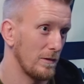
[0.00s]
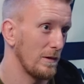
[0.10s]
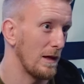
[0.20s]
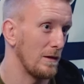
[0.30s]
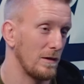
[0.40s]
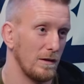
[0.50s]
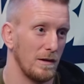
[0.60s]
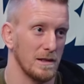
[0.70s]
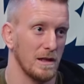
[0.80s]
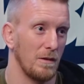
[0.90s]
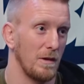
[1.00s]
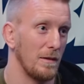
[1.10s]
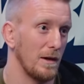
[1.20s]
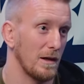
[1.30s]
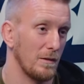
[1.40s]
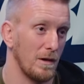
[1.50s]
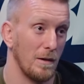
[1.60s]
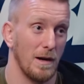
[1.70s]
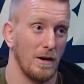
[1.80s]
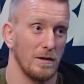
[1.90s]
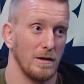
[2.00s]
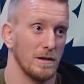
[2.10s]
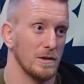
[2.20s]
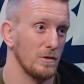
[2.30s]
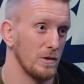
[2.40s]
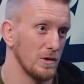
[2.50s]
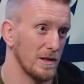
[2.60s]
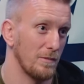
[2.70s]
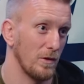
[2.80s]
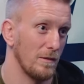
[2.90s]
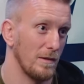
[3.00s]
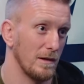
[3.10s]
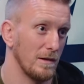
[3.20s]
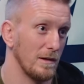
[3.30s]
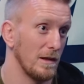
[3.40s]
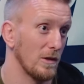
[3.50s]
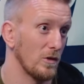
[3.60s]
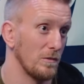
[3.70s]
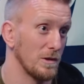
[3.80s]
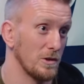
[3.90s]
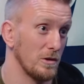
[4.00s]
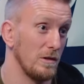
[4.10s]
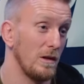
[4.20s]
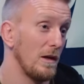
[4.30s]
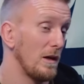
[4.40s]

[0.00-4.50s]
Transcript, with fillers: then that's going to be become apparent as soon as you step on the mat in the competition,